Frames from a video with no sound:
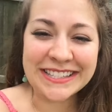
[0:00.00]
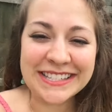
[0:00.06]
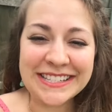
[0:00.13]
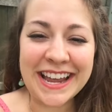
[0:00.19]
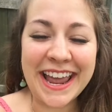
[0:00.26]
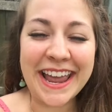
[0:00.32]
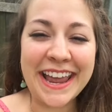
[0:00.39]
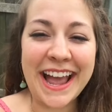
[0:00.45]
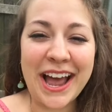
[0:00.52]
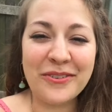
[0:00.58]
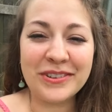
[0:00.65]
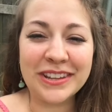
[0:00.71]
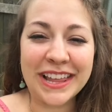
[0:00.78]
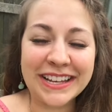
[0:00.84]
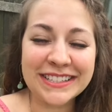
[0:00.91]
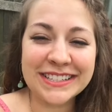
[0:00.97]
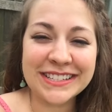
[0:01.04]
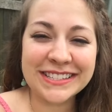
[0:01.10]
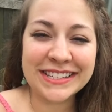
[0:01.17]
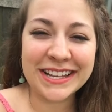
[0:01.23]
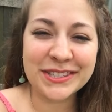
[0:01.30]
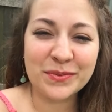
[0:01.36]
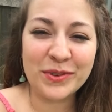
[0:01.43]
and today I would like to
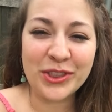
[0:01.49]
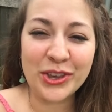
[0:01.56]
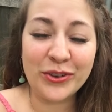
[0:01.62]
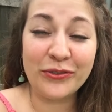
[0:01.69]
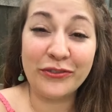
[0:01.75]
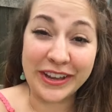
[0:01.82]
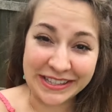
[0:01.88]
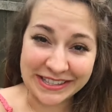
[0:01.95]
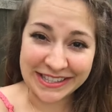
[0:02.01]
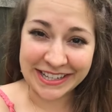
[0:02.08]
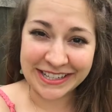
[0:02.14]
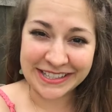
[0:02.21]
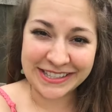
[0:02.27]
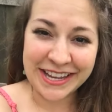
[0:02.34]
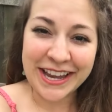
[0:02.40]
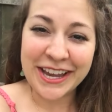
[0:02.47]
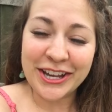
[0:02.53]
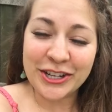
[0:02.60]
discuss with you fences.